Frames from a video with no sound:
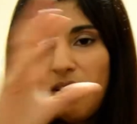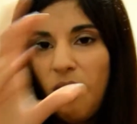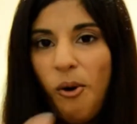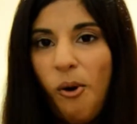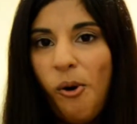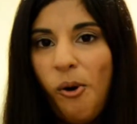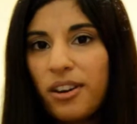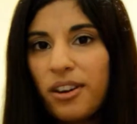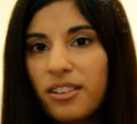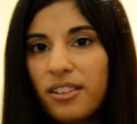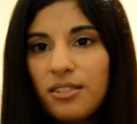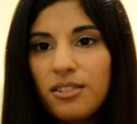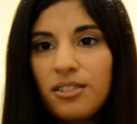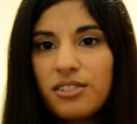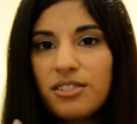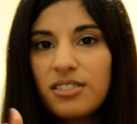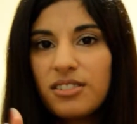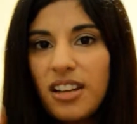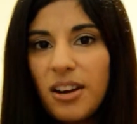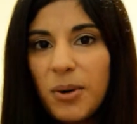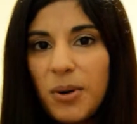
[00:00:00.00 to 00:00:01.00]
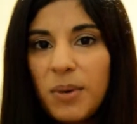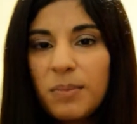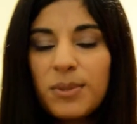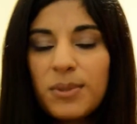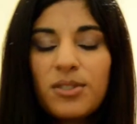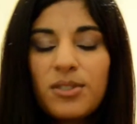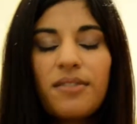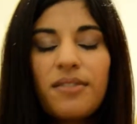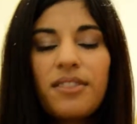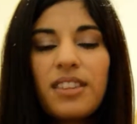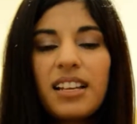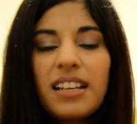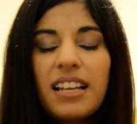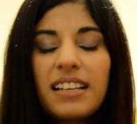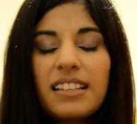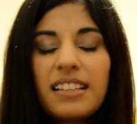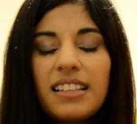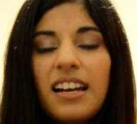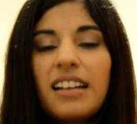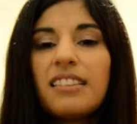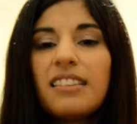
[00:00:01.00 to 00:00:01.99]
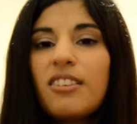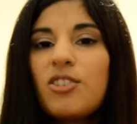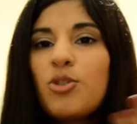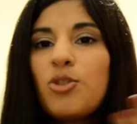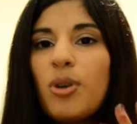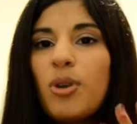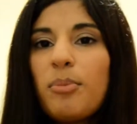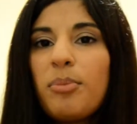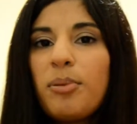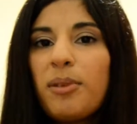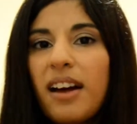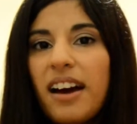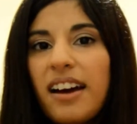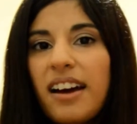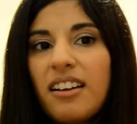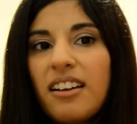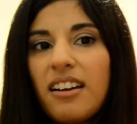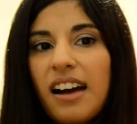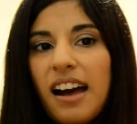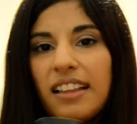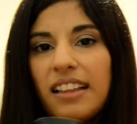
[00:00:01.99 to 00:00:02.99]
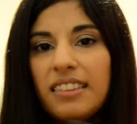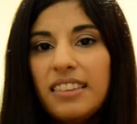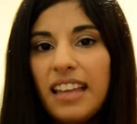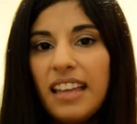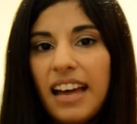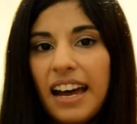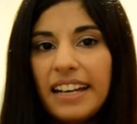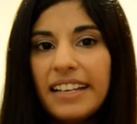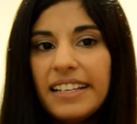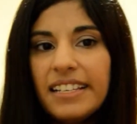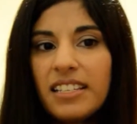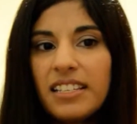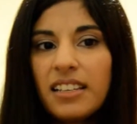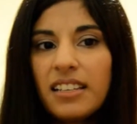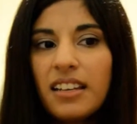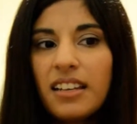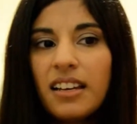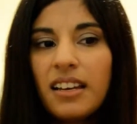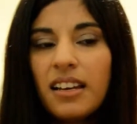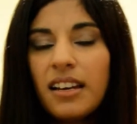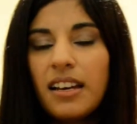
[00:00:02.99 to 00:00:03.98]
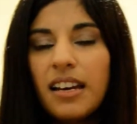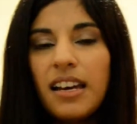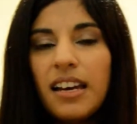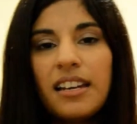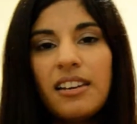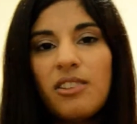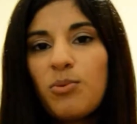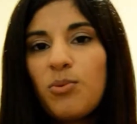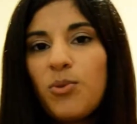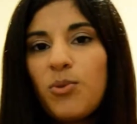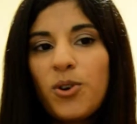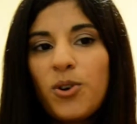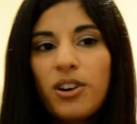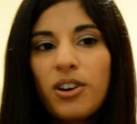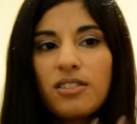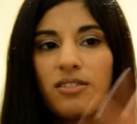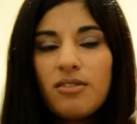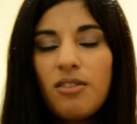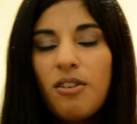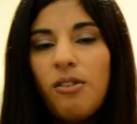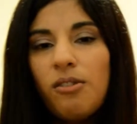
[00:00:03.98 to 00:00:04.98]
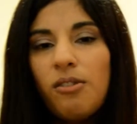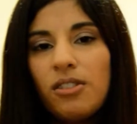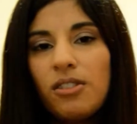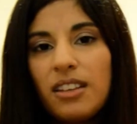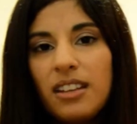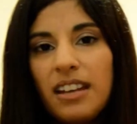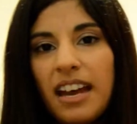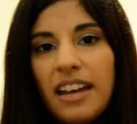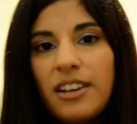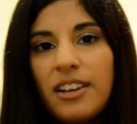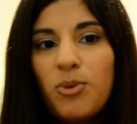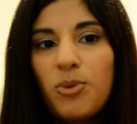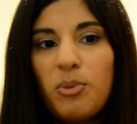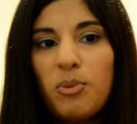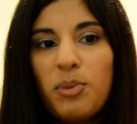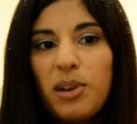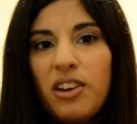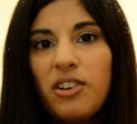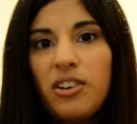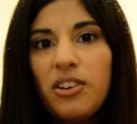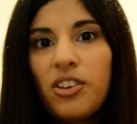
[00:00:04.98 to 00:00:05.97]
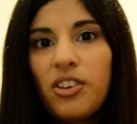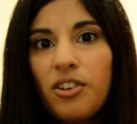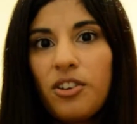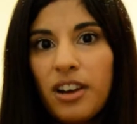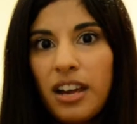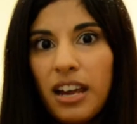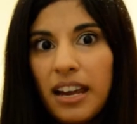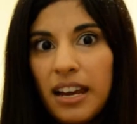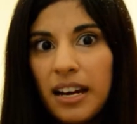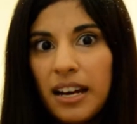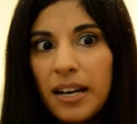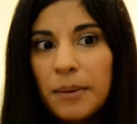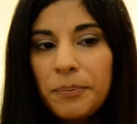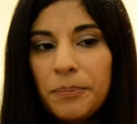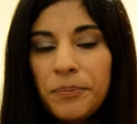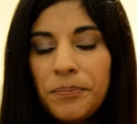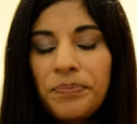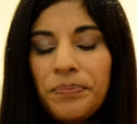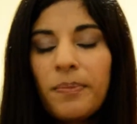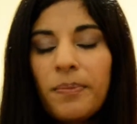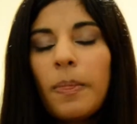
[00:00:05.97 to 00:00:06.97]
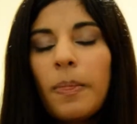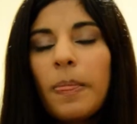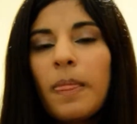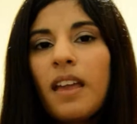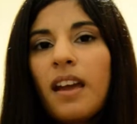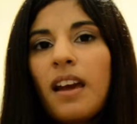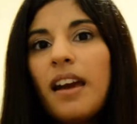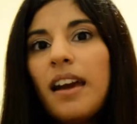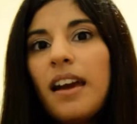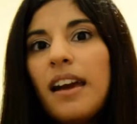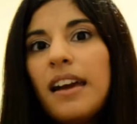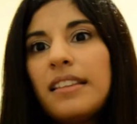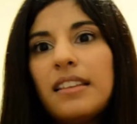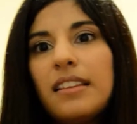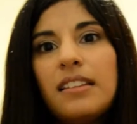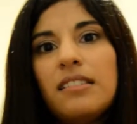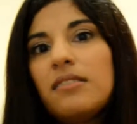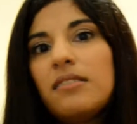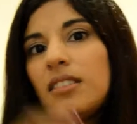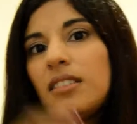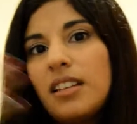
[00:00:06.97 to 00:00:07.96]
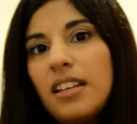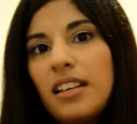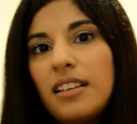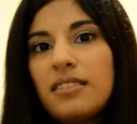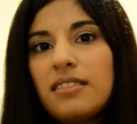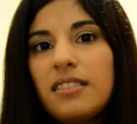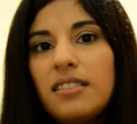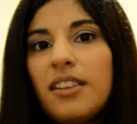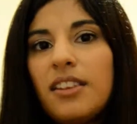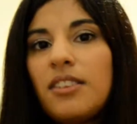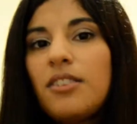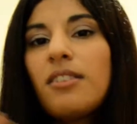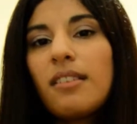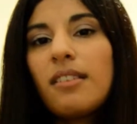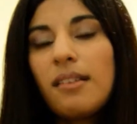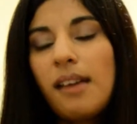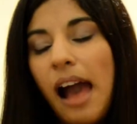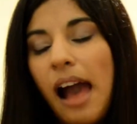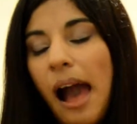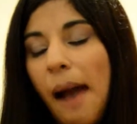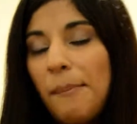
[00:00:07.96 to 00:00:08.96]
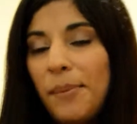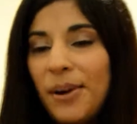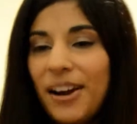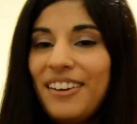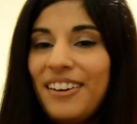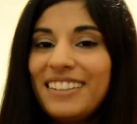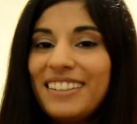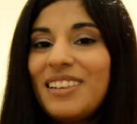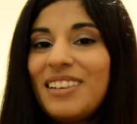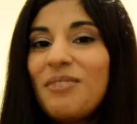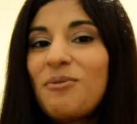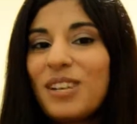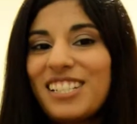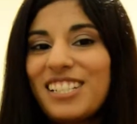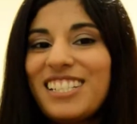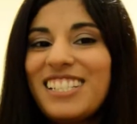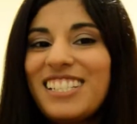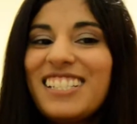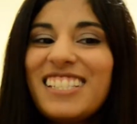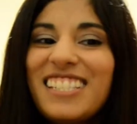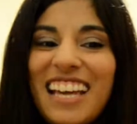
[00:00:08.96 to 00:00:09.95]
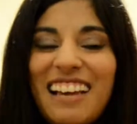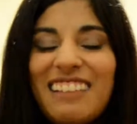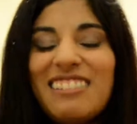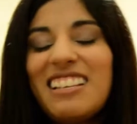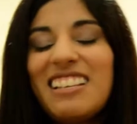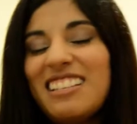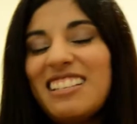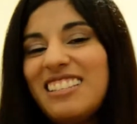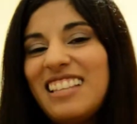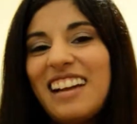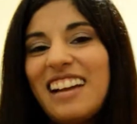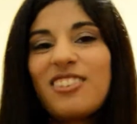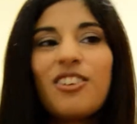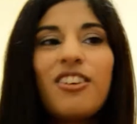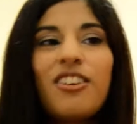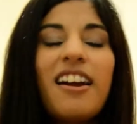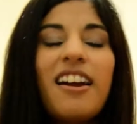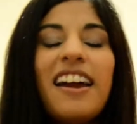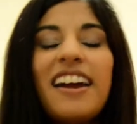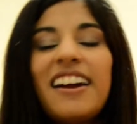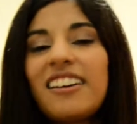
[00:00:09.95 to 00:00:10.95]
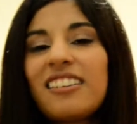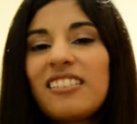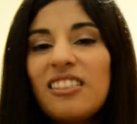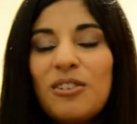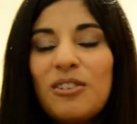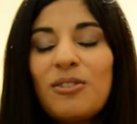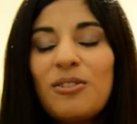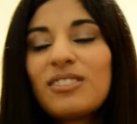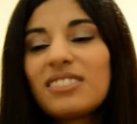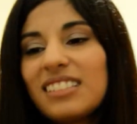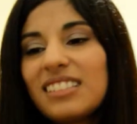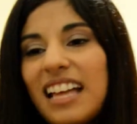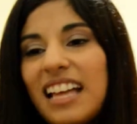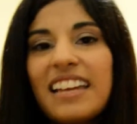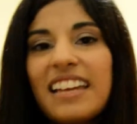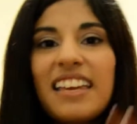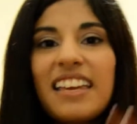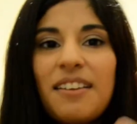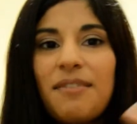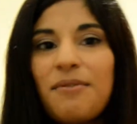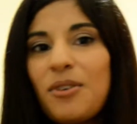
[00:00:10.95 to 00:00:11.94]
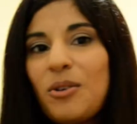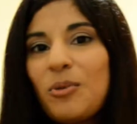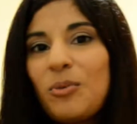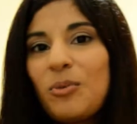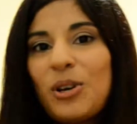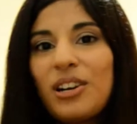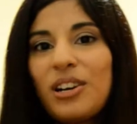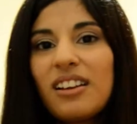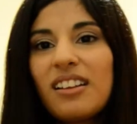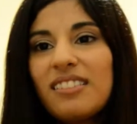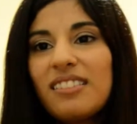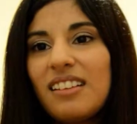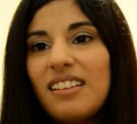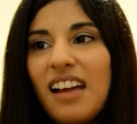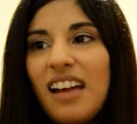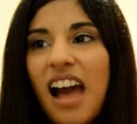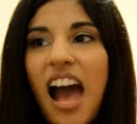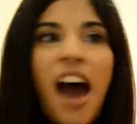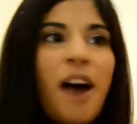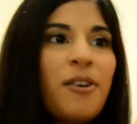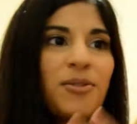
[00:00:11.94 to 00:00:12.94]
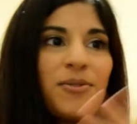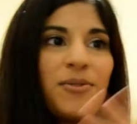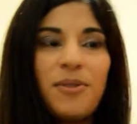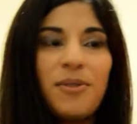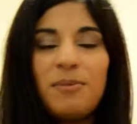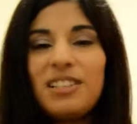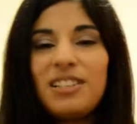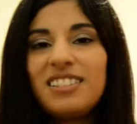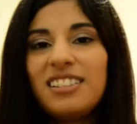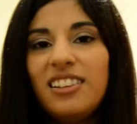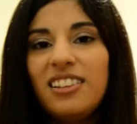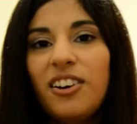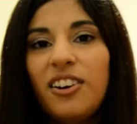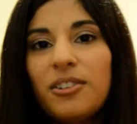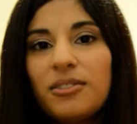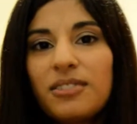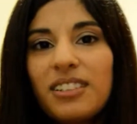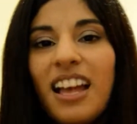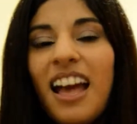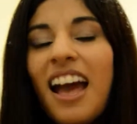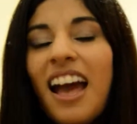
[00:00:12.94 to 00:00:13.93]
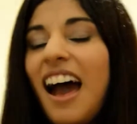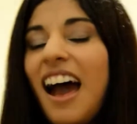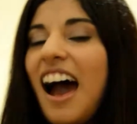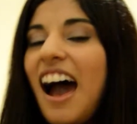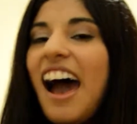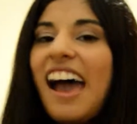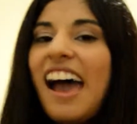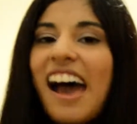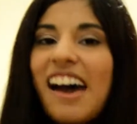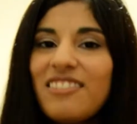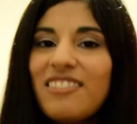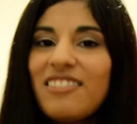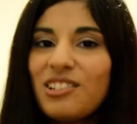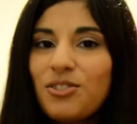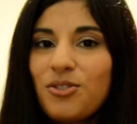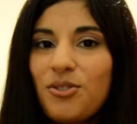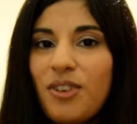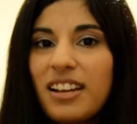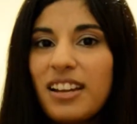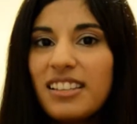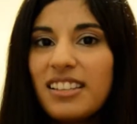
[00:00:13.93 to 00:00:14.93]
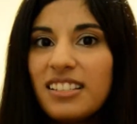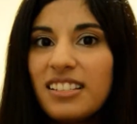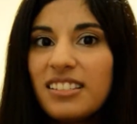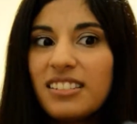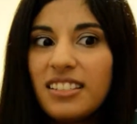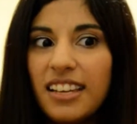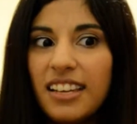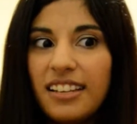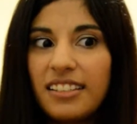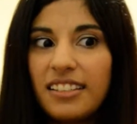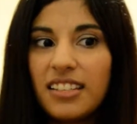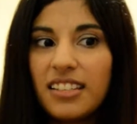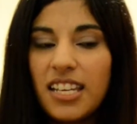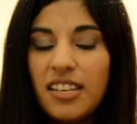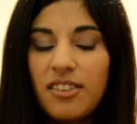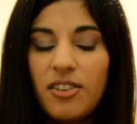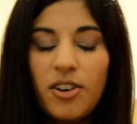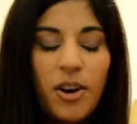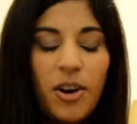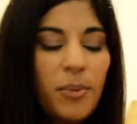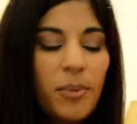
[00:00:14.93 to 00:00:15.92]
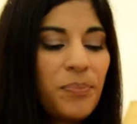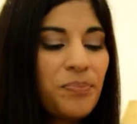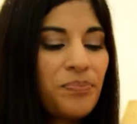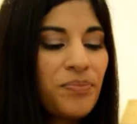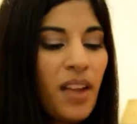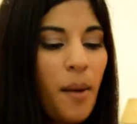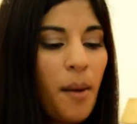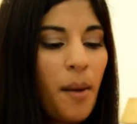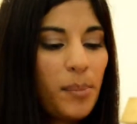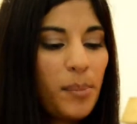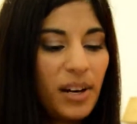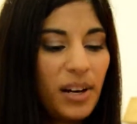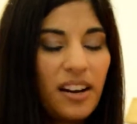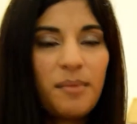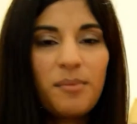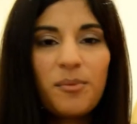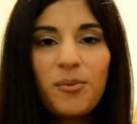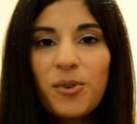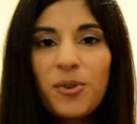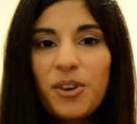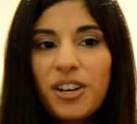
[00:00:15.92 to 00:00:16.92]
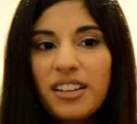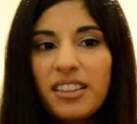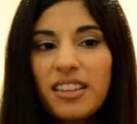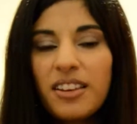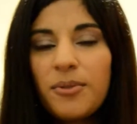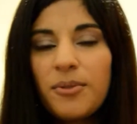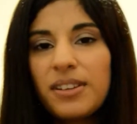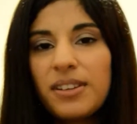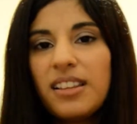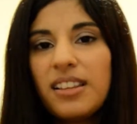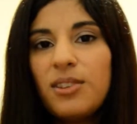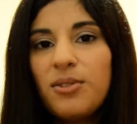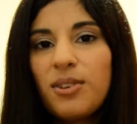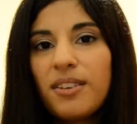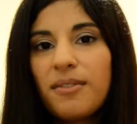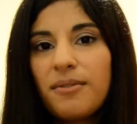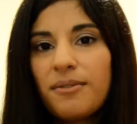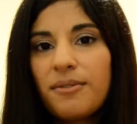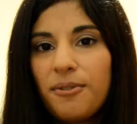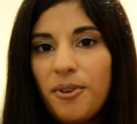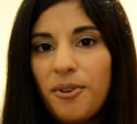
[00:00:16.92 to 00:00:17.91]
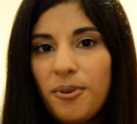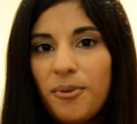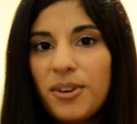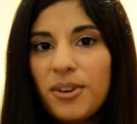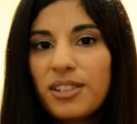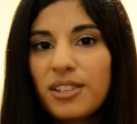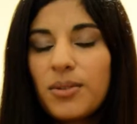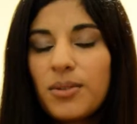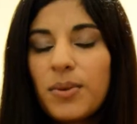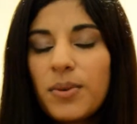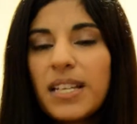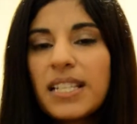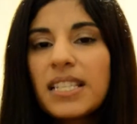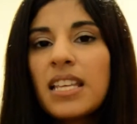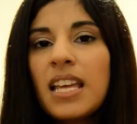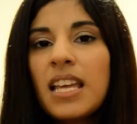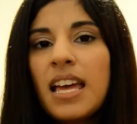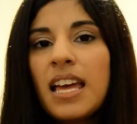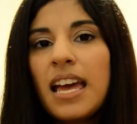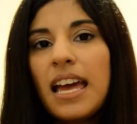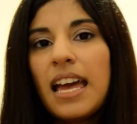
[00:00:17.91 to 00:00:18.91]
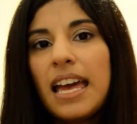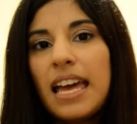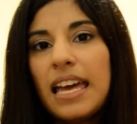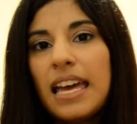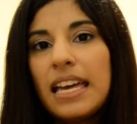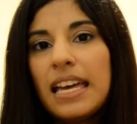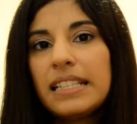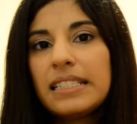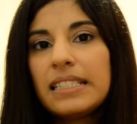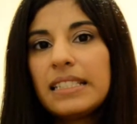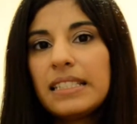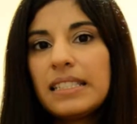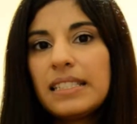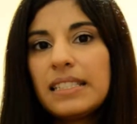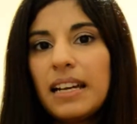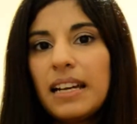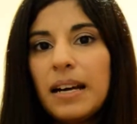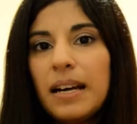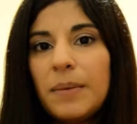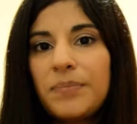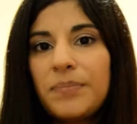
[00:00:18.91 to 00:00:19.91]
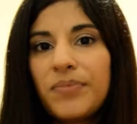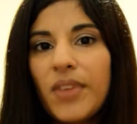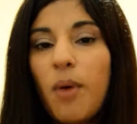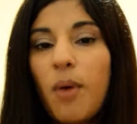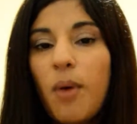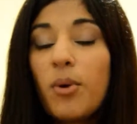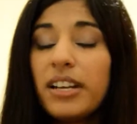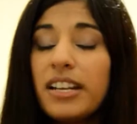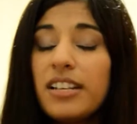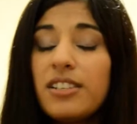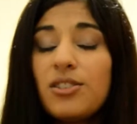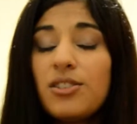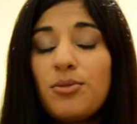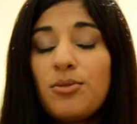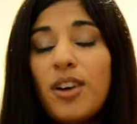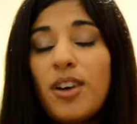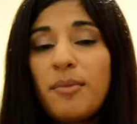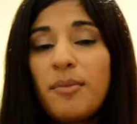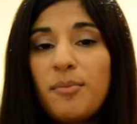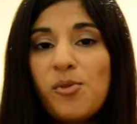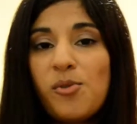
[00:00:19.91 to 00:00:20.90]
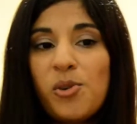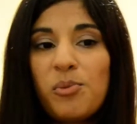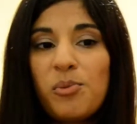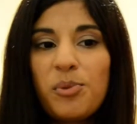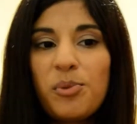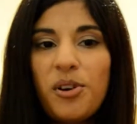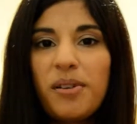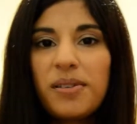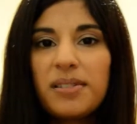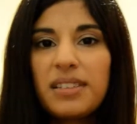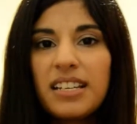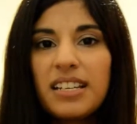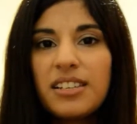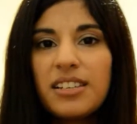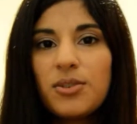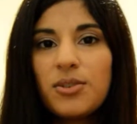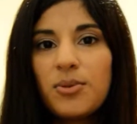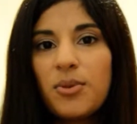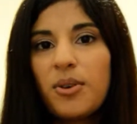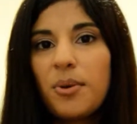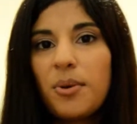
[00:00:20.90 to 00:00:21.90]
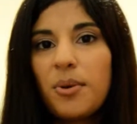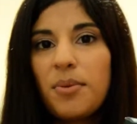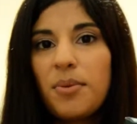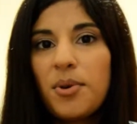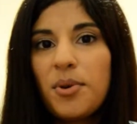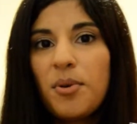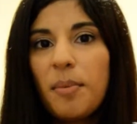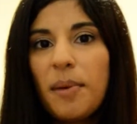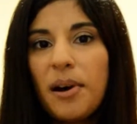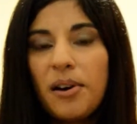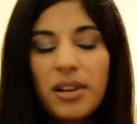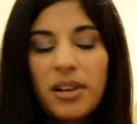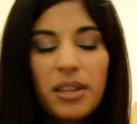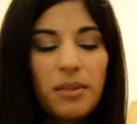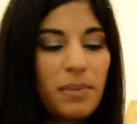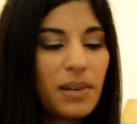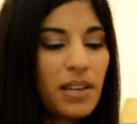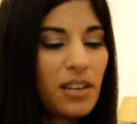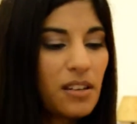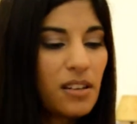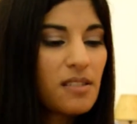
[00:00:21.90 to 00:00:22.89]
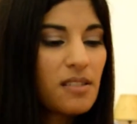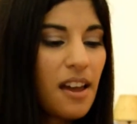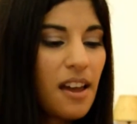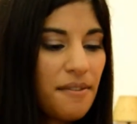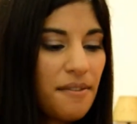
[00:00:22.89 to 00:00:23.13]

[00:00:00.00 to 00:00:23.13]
oil or serum, something like that, that you apply at night, and it works all the night repairing your hair. And then the next day, apparently what she says is that your hair looks like if you were out from the salon. I haven't tried this yet either, but I'm really, really looking forward to it. And when I do, I will probably do a review about it, because I